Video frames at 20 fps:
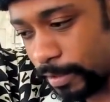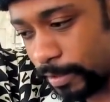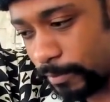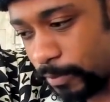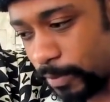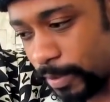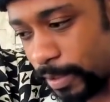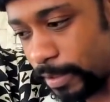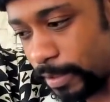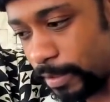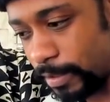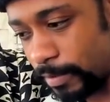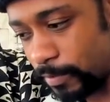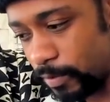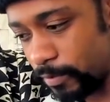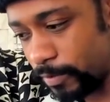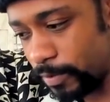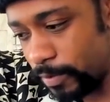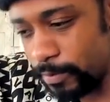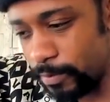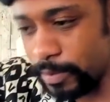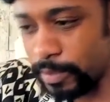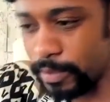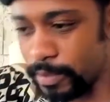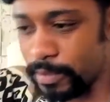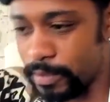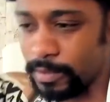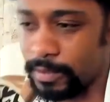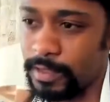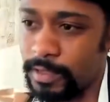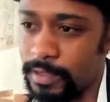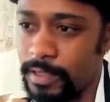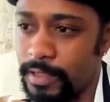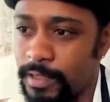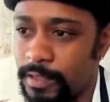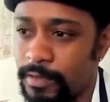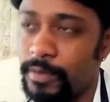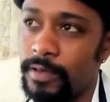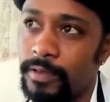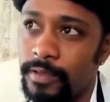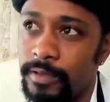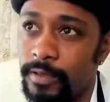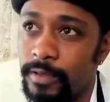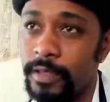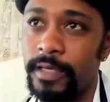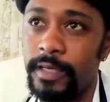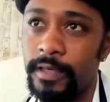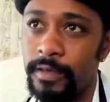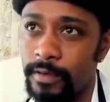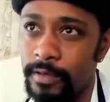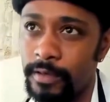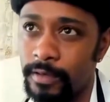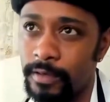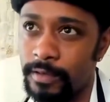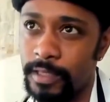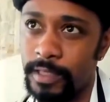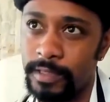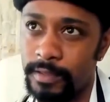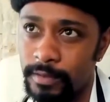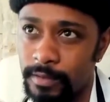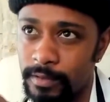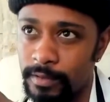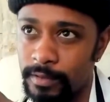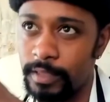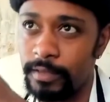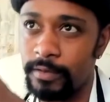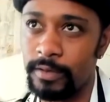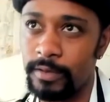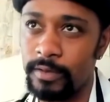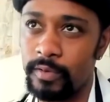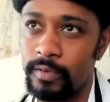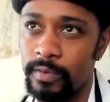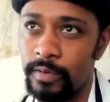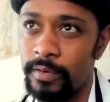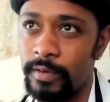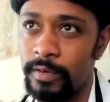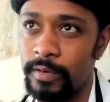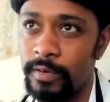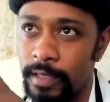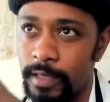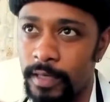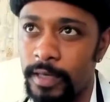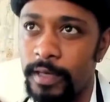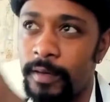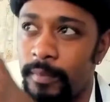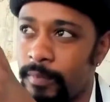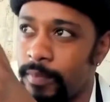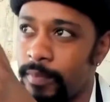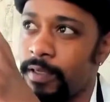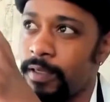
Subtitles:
like playing in a movie where the hero, like your hero growing up,